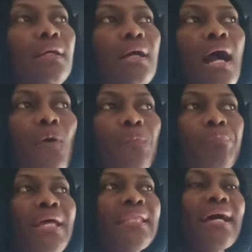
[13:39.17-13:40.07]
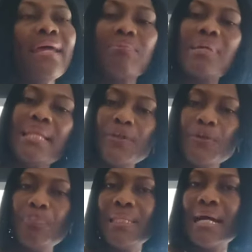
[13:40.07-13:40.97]
Alpela
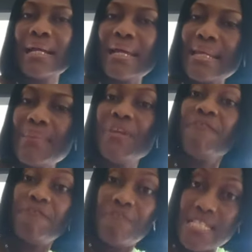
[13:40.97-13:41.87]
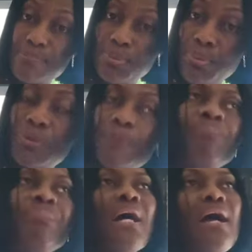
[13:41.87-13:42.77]
UPL Academy Facebook.
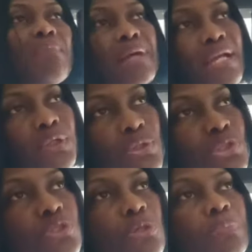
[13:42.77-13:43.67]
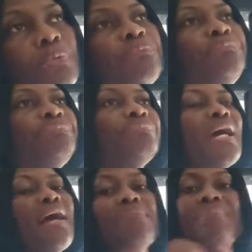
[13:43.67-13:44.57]
I have my YouTube.
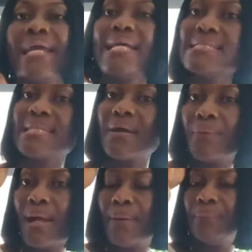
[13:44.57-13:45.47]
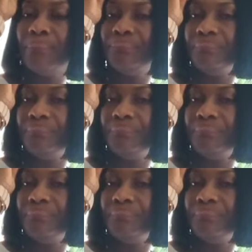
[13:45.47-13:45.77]
I have my Instagram.